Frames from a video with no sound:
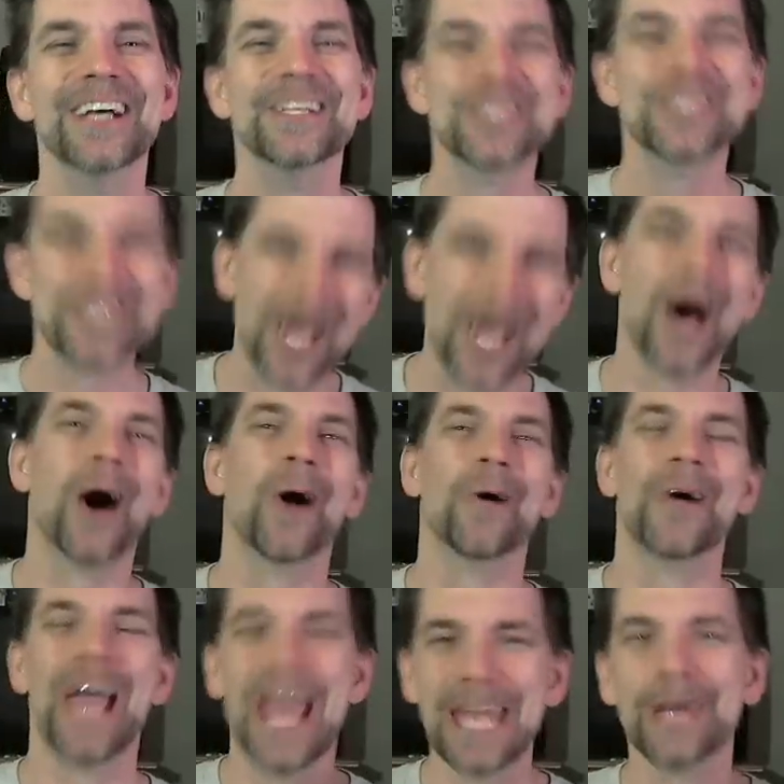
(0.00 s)

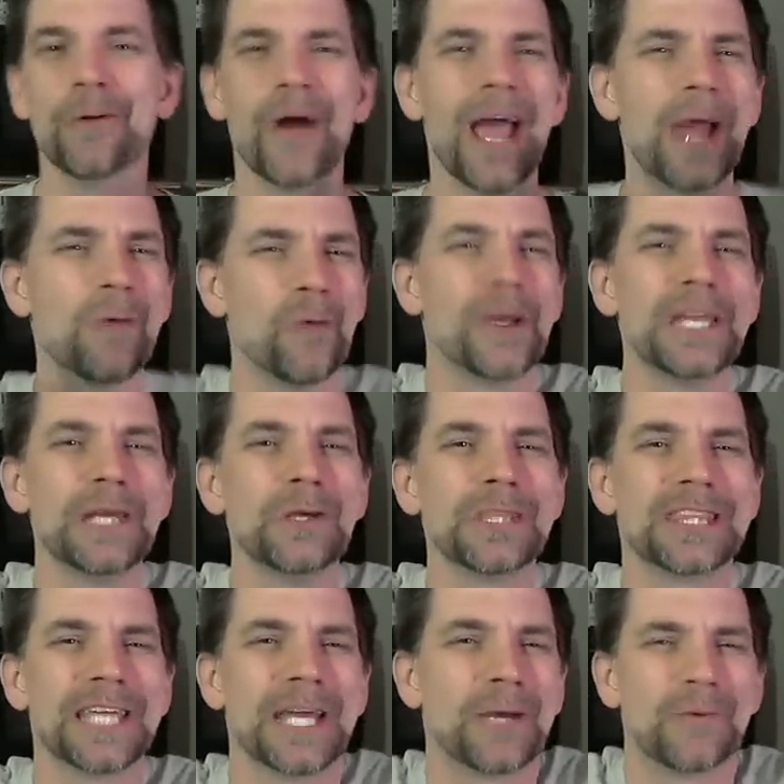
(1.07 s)
So, anyway, what do
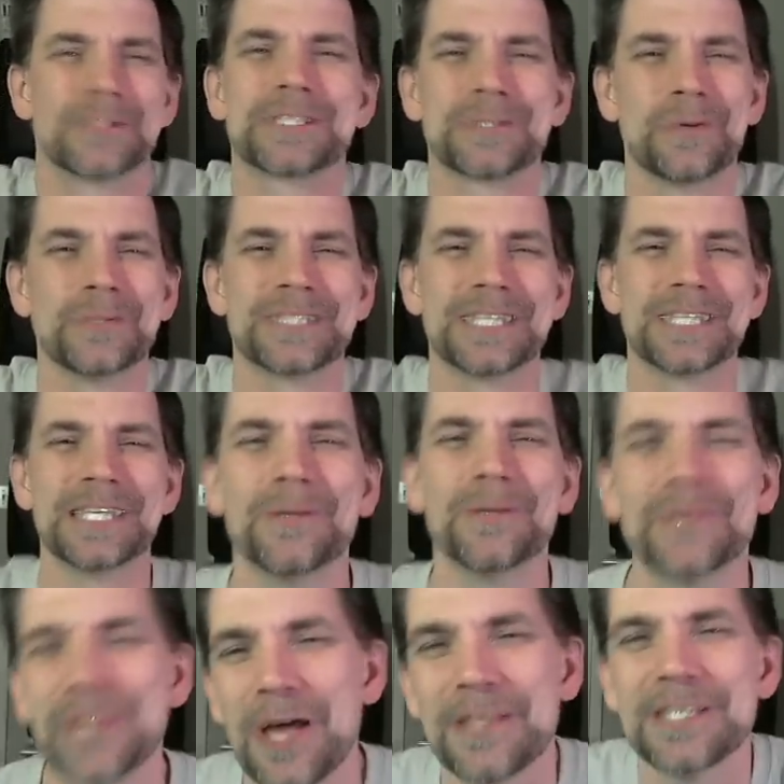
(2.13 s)
you think? What's the
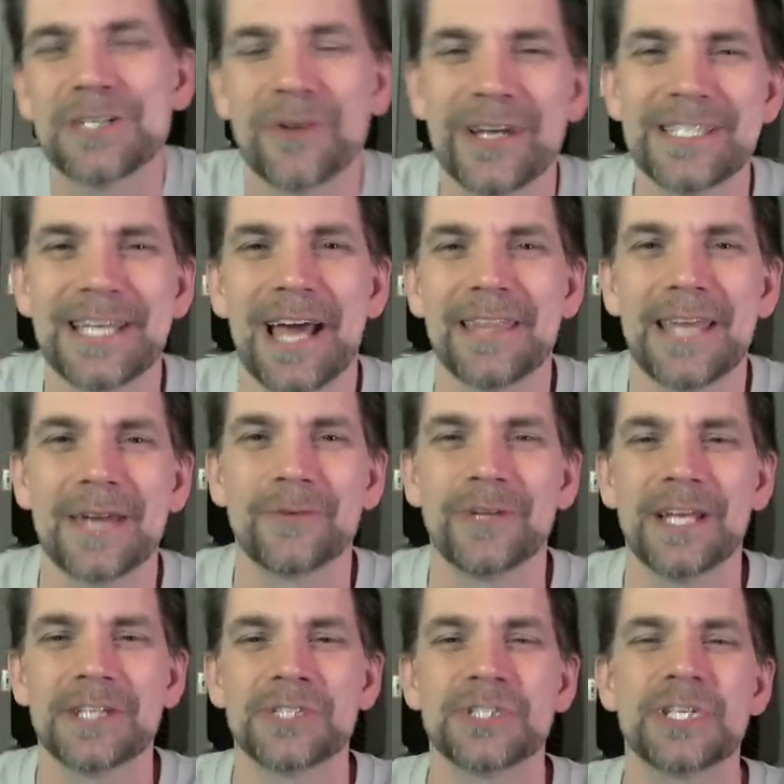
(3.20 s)
deal with all these crazy online
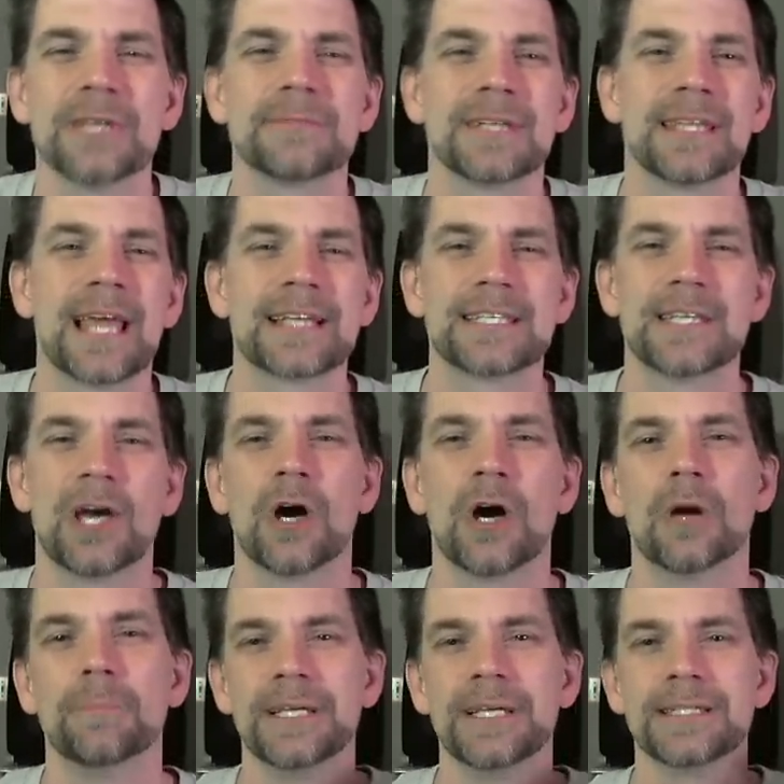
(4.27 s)
relationships? I'd like to
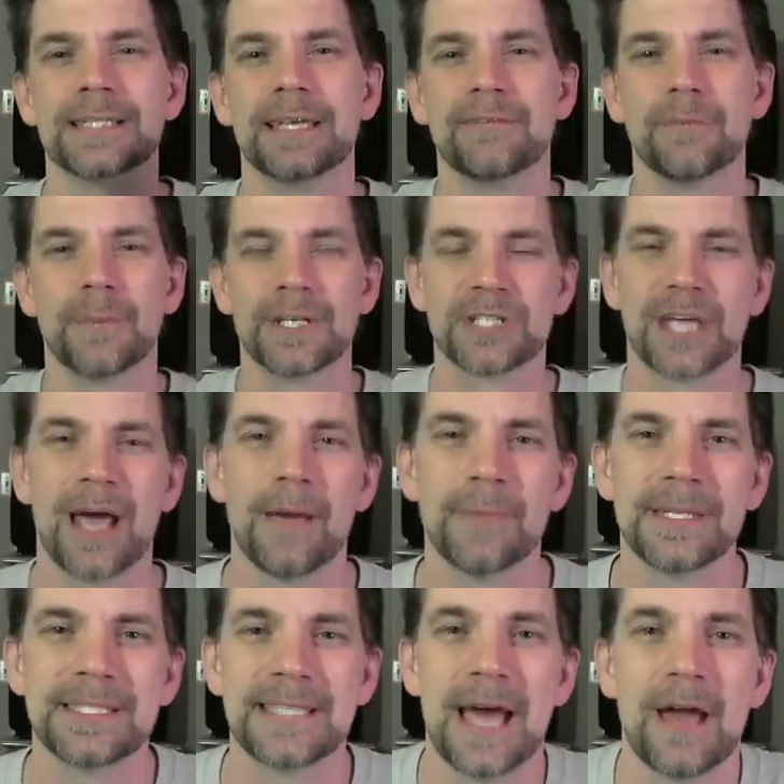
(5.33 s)
know. Please leave a bunch of
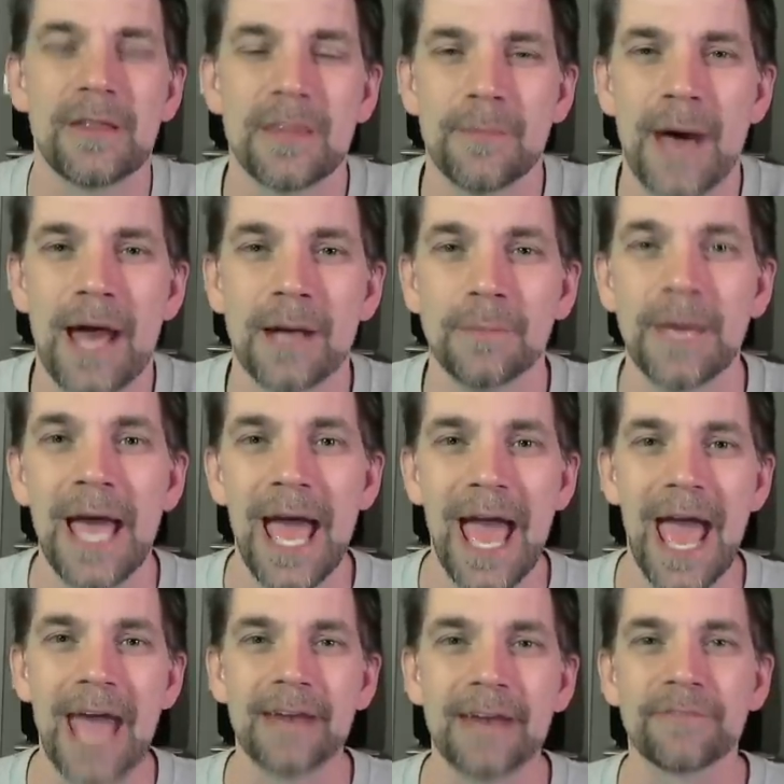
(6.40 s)
comments down in the bottom.
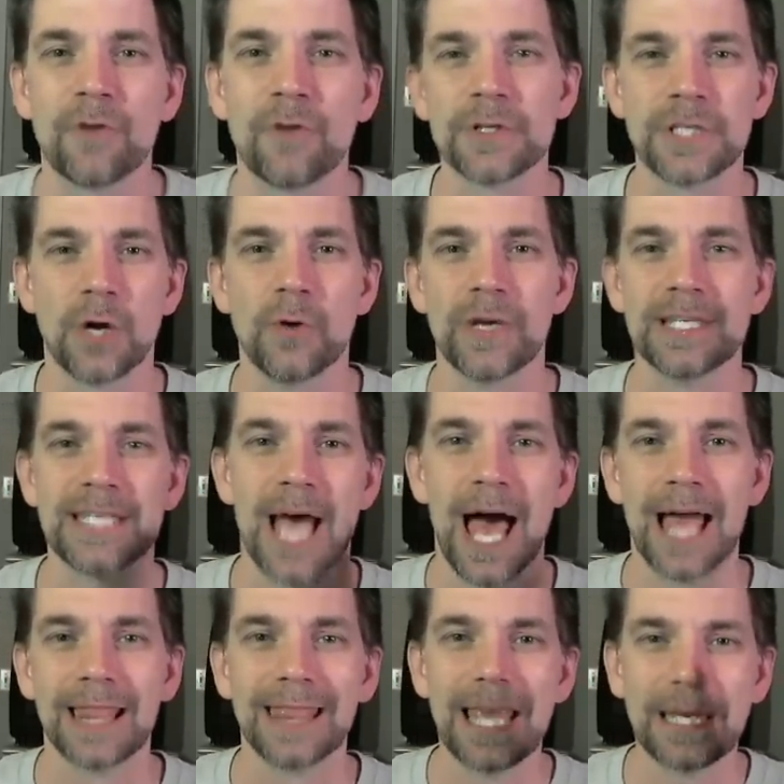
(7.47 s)
And, of course, always
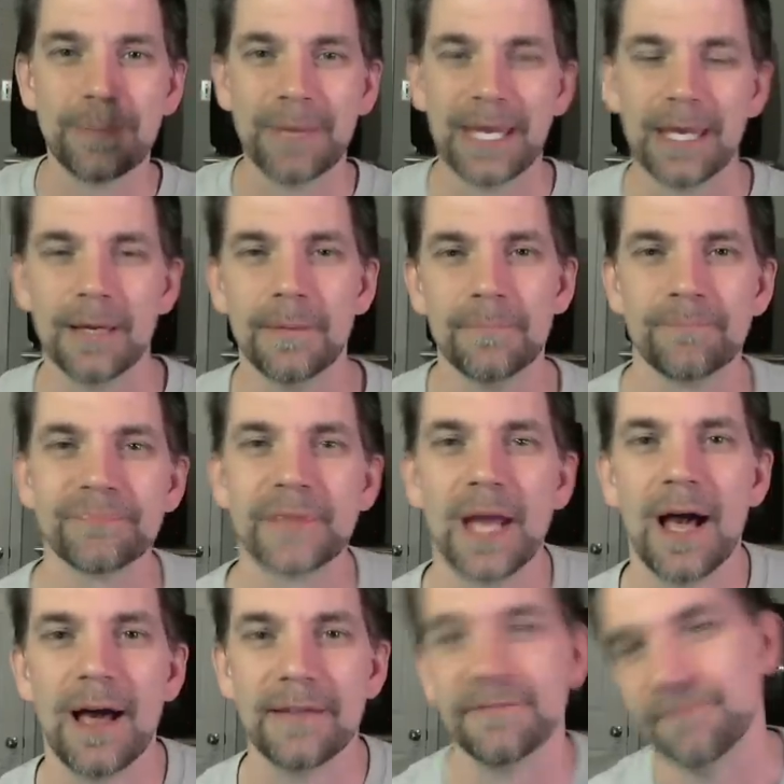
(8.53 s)
like me
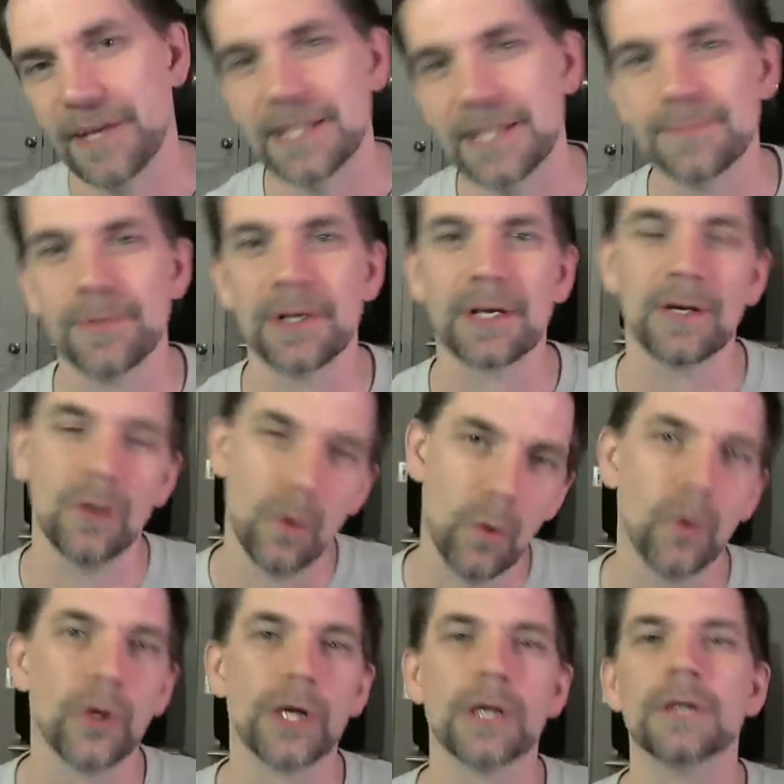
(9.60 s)
on Facebook
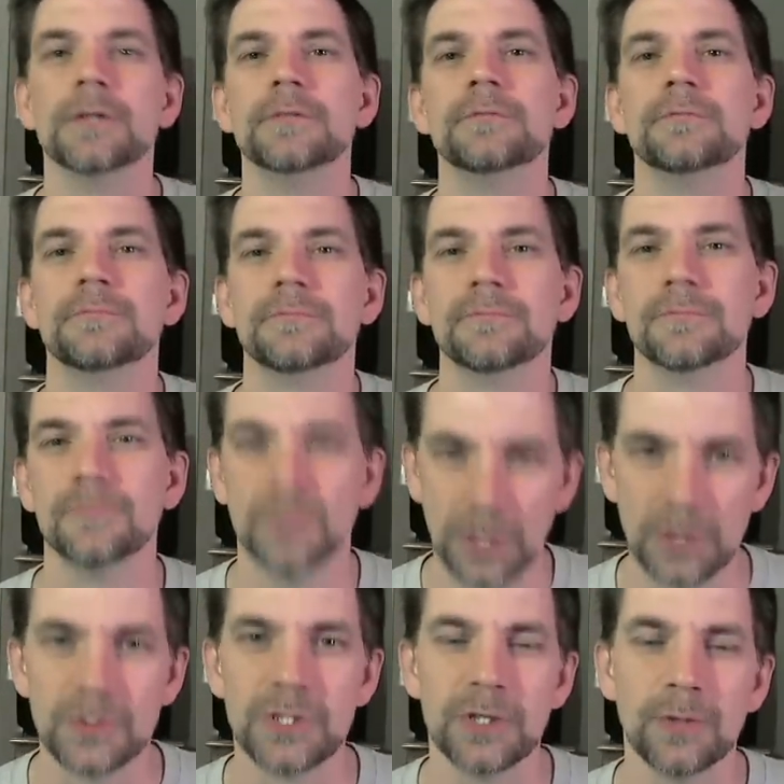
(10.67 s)
or
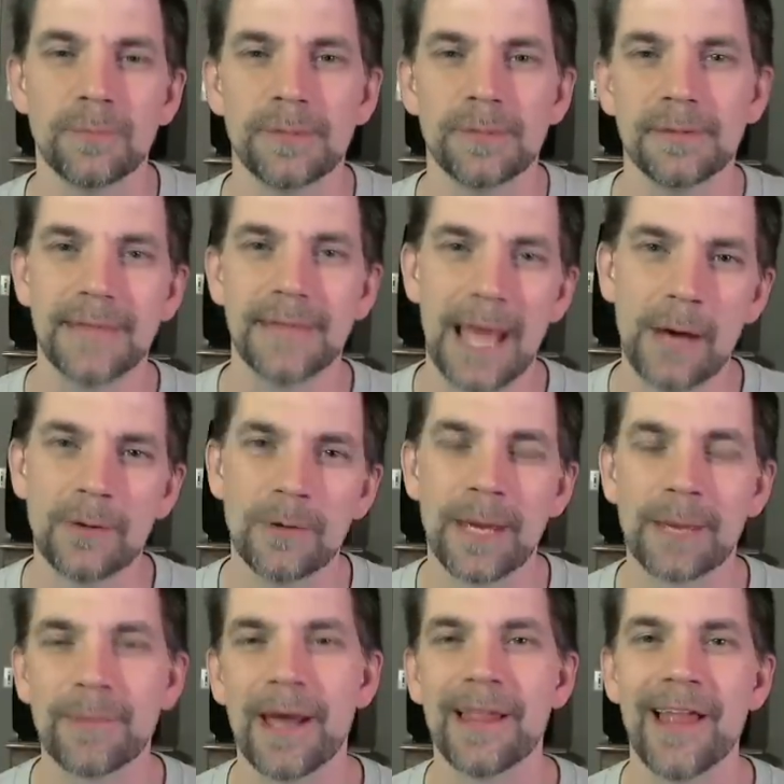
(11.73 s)
YouTube. That would
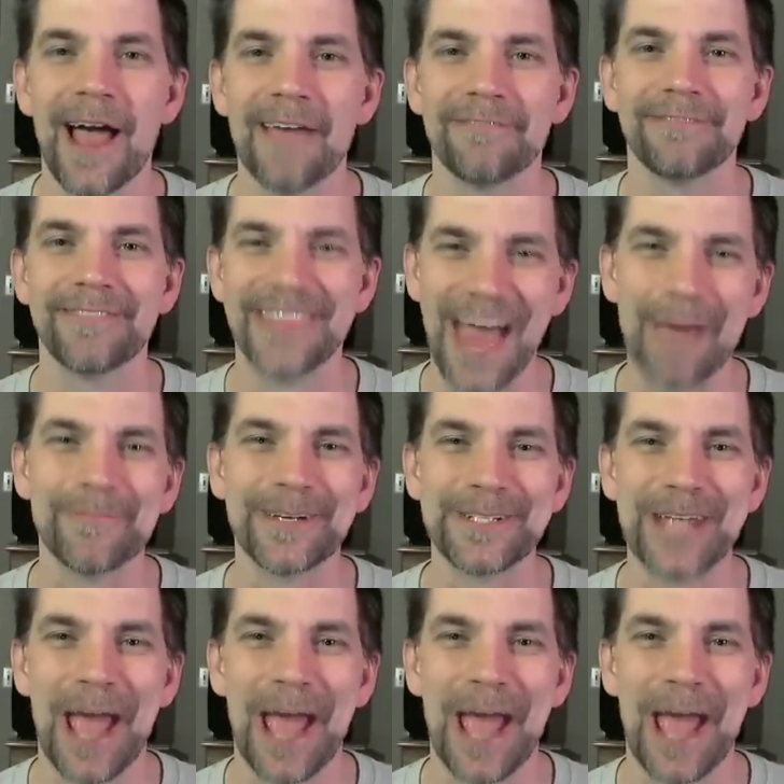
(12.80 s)
make my life that much